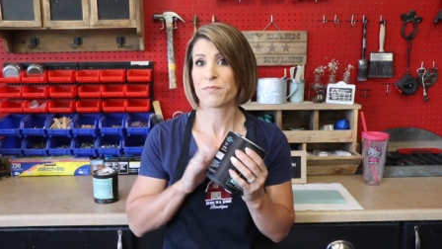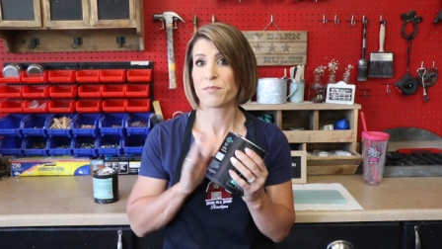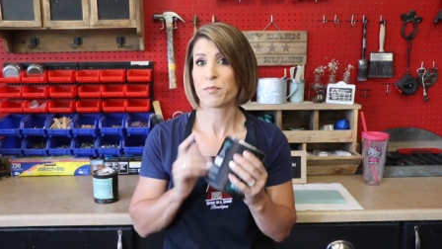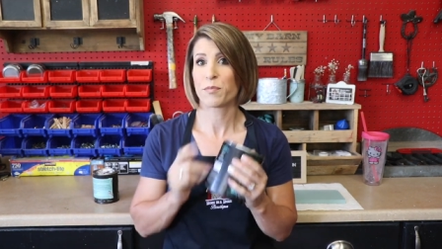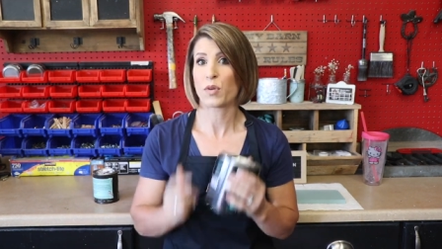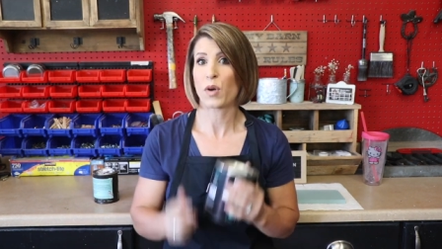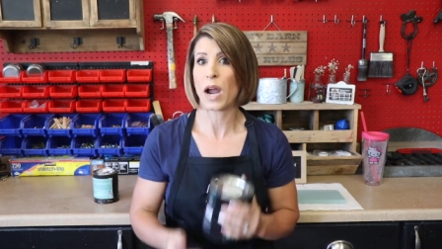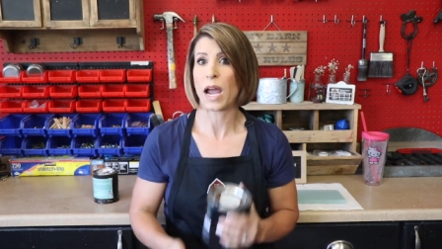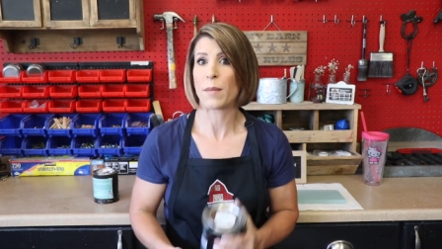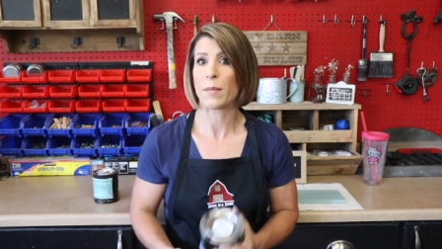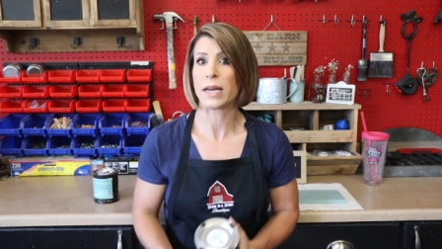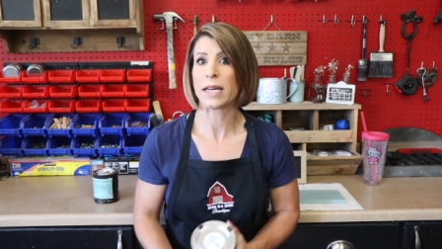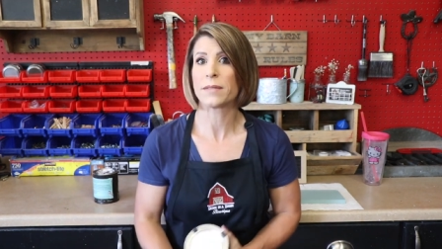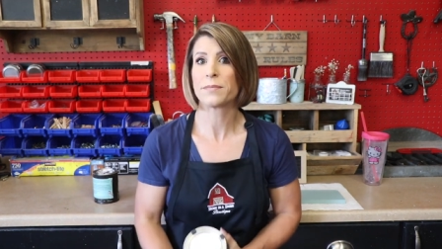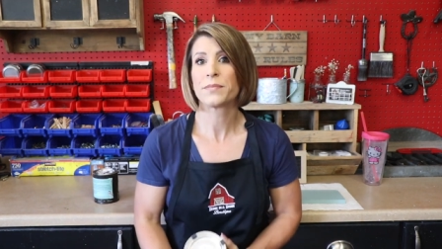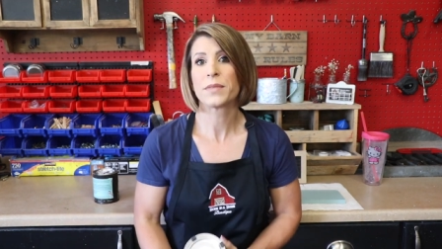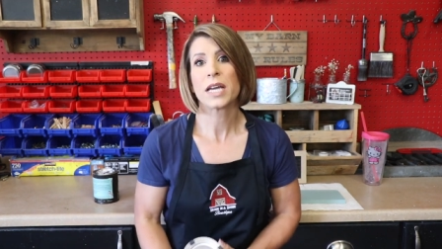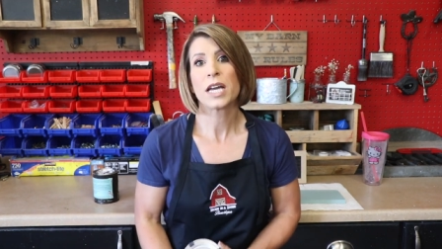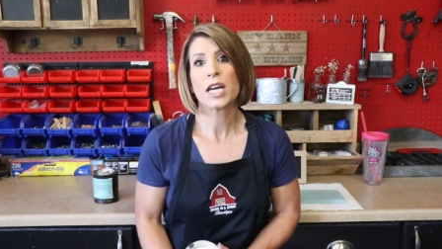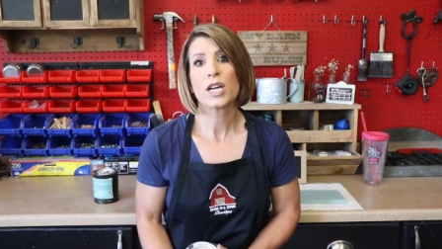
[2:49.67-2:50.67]
Prime it.
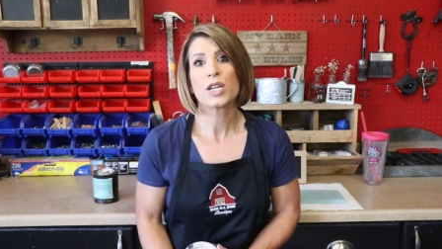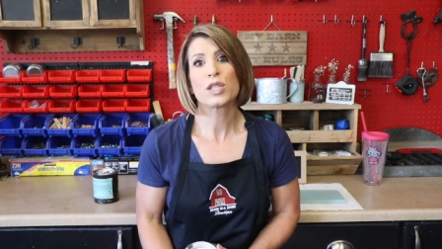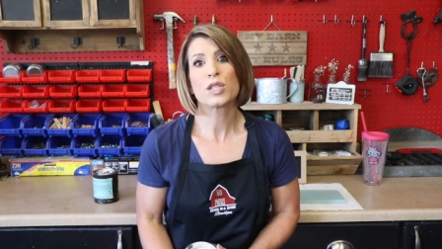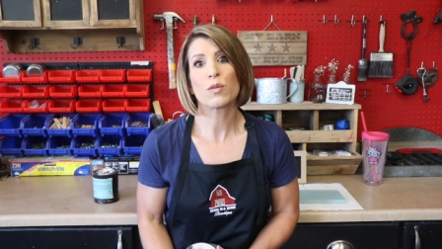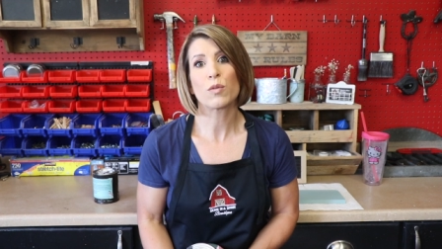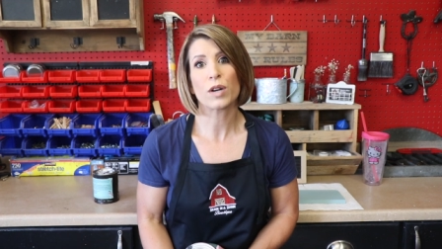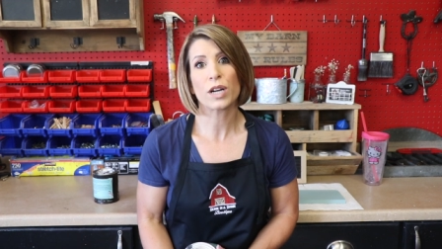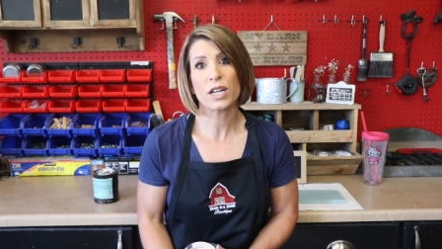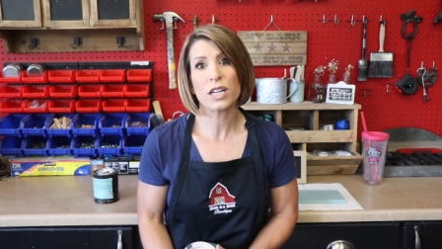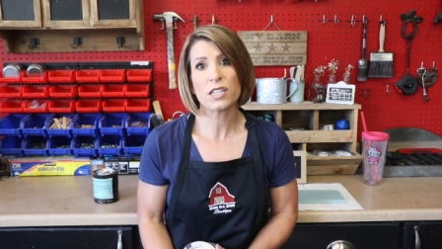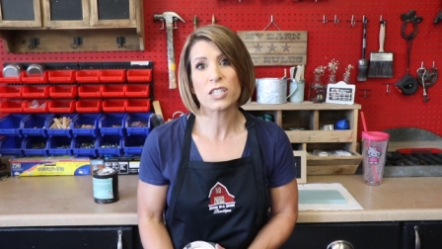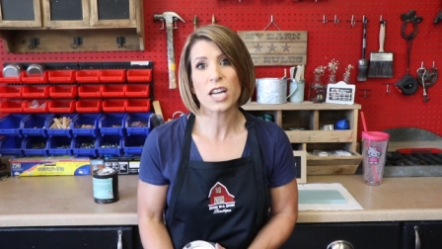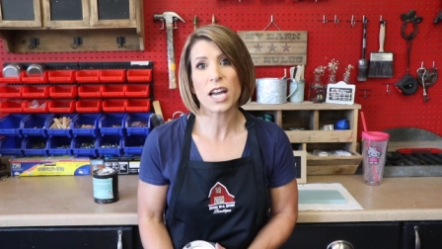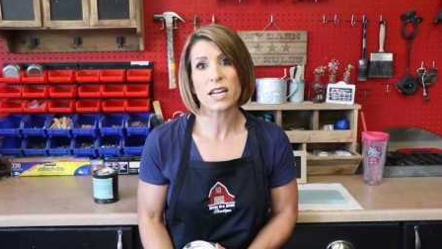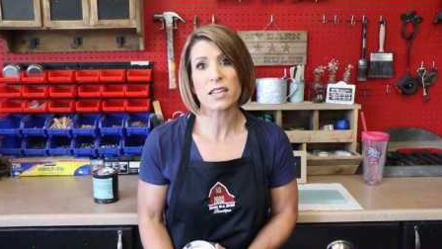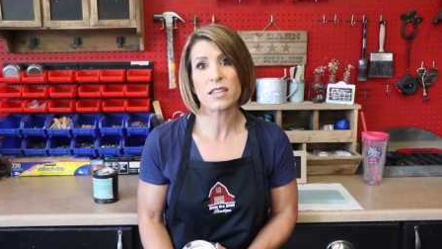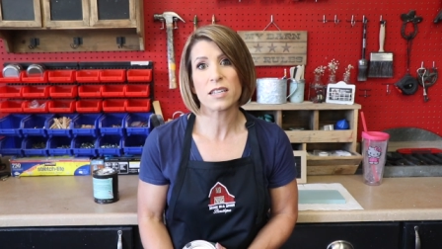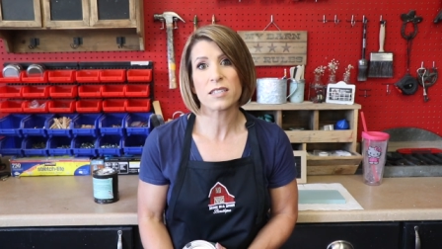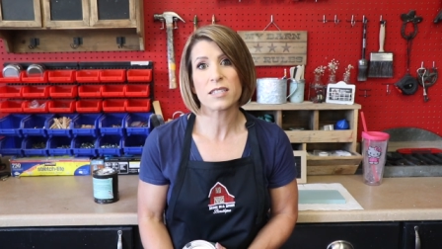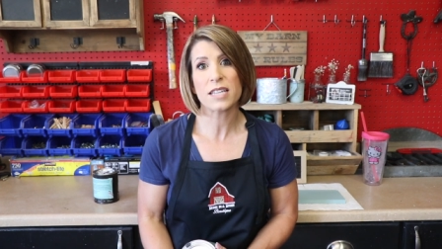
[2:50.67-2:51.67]
So we're going to
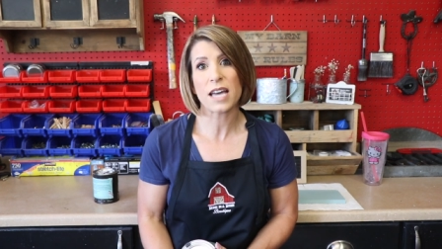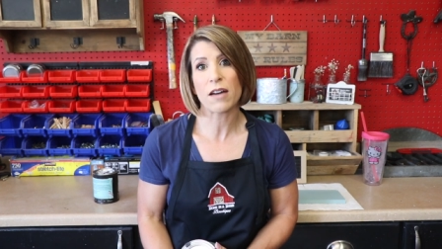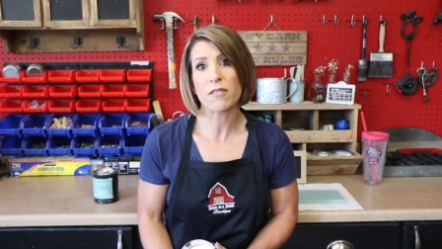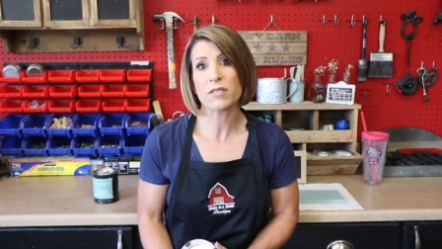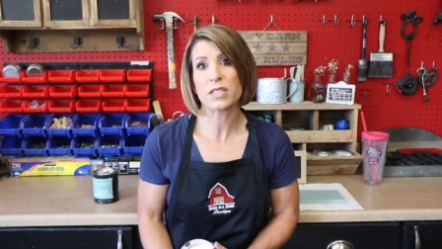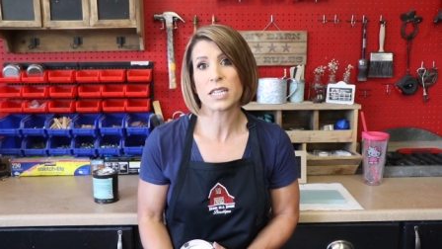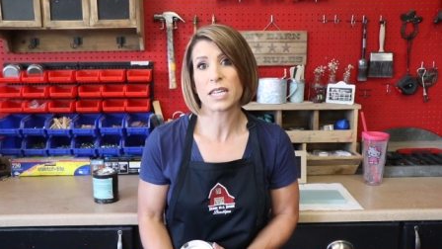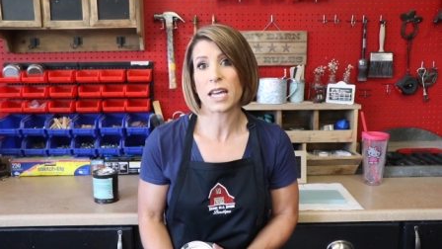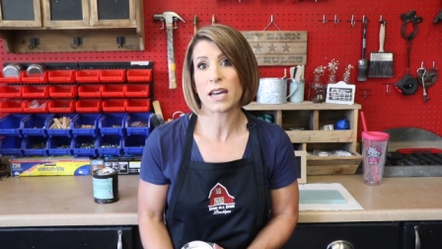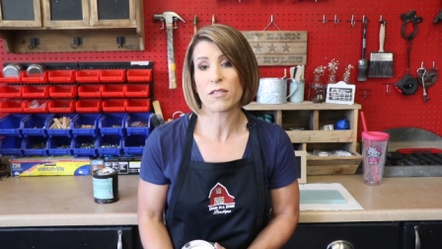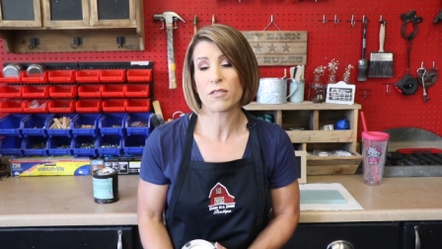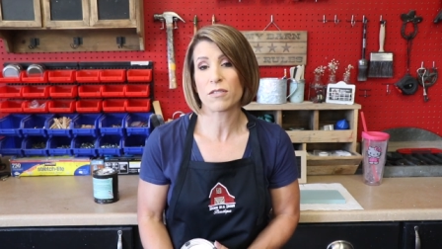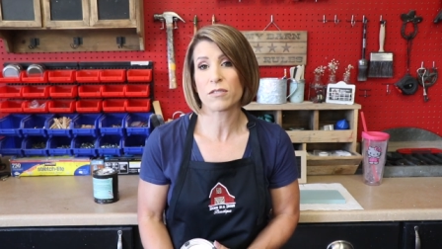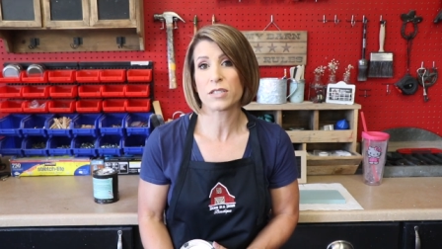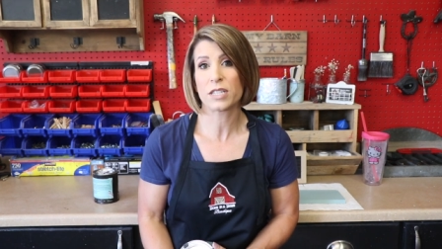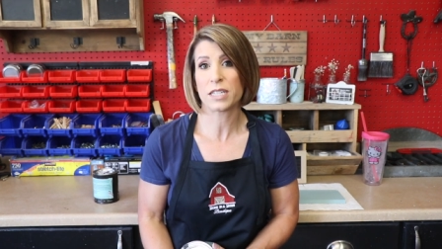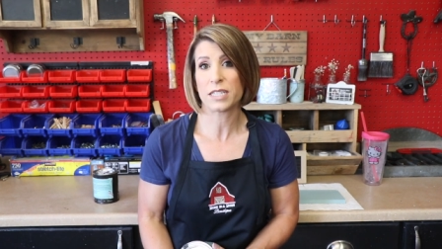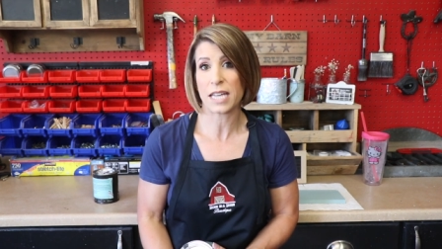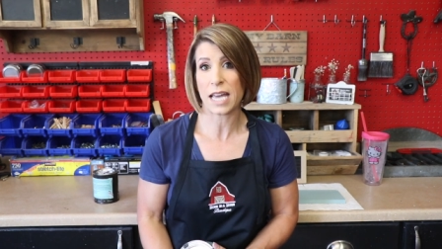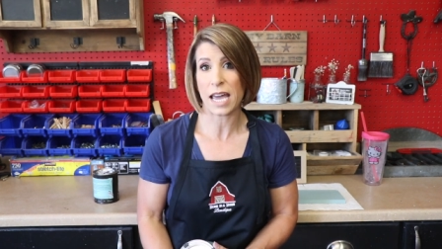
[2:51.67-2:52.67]
check this out together
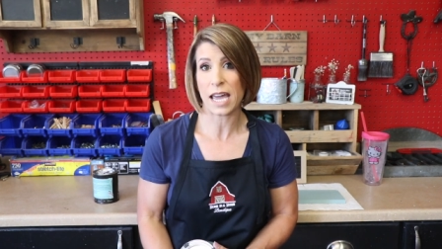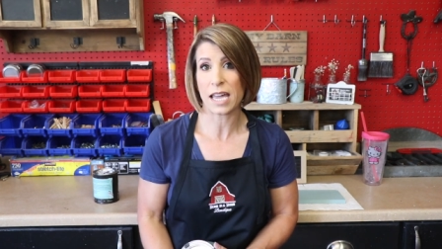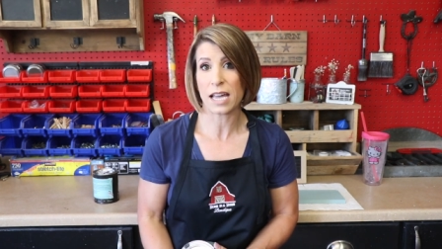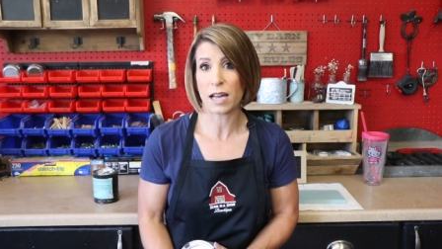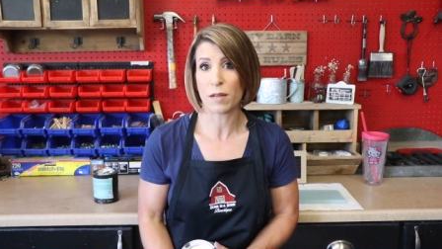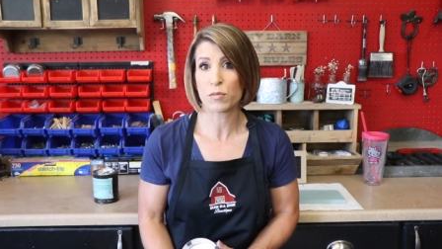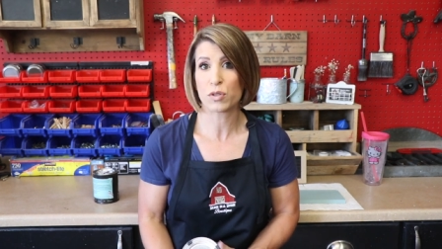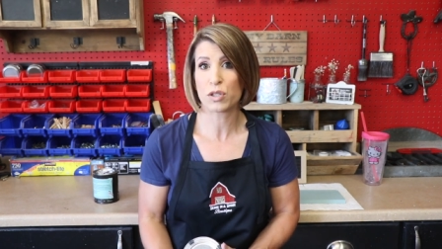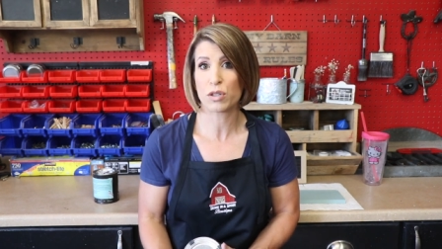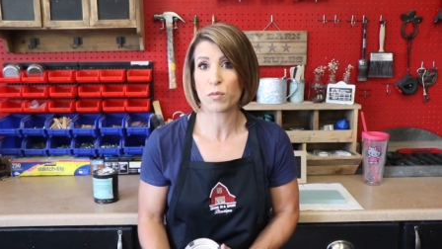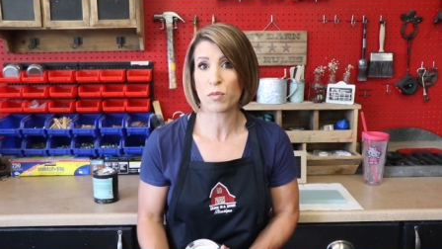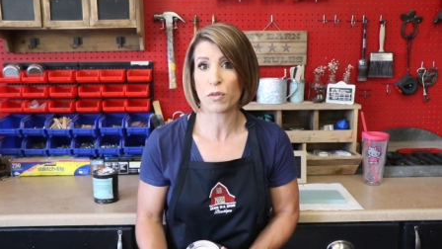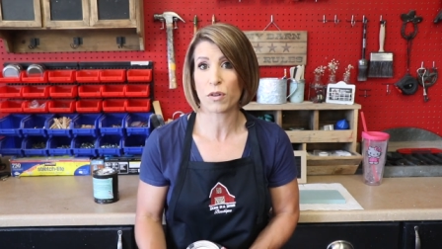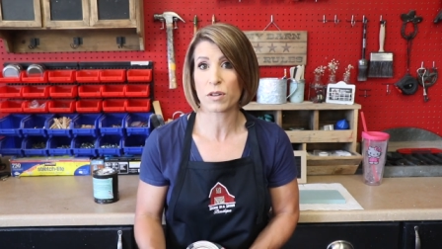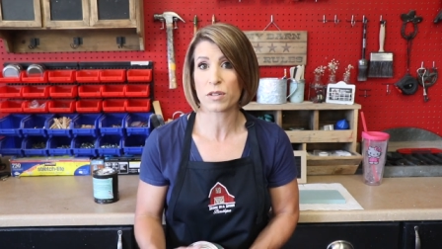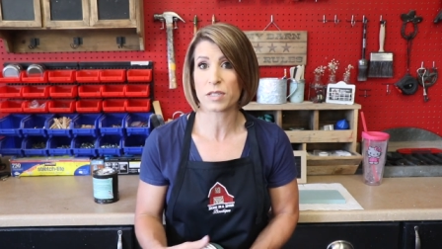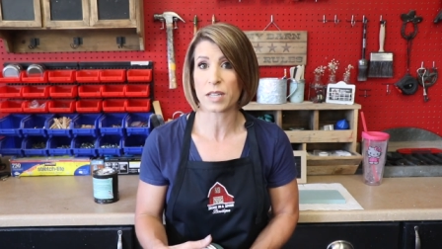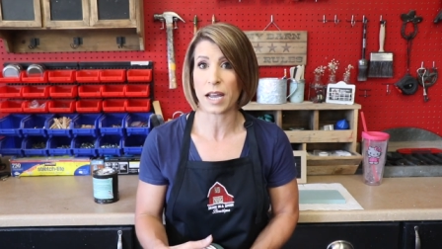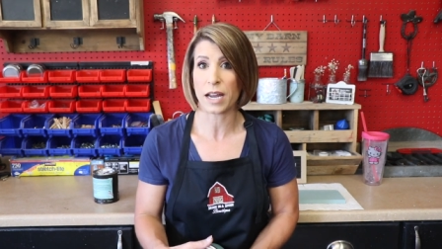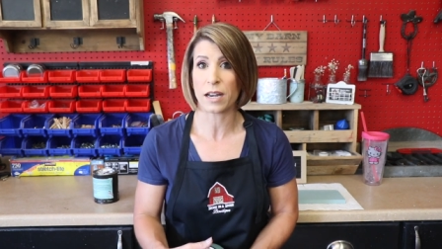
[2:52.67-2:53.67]
today. I'm super
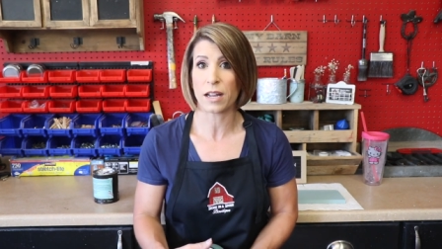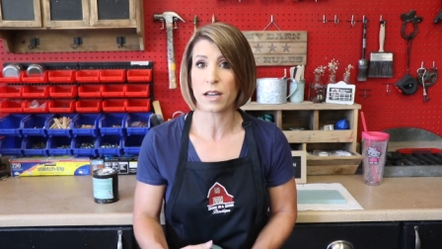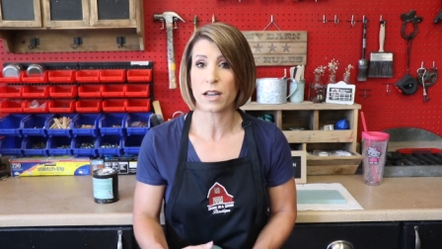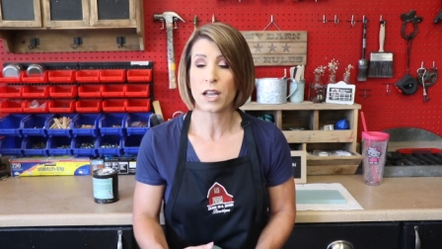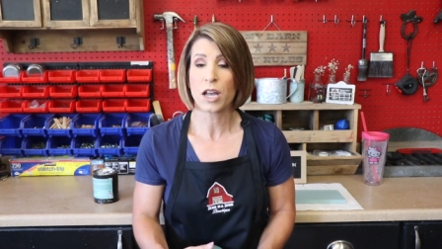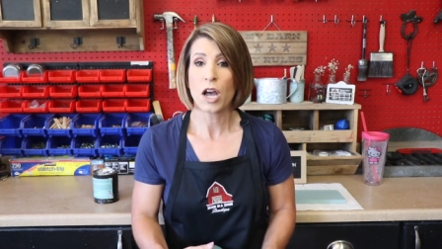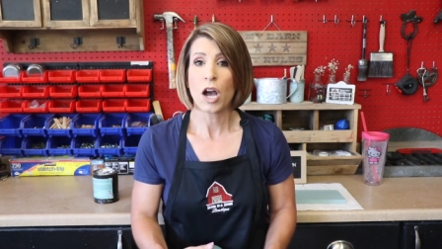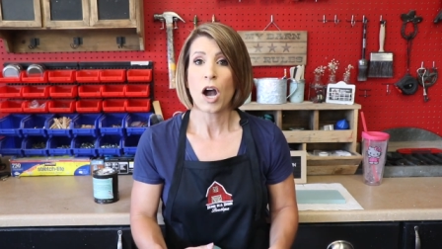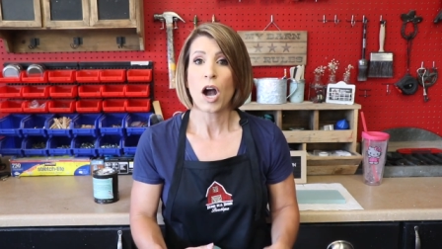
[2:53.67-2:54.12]
excited.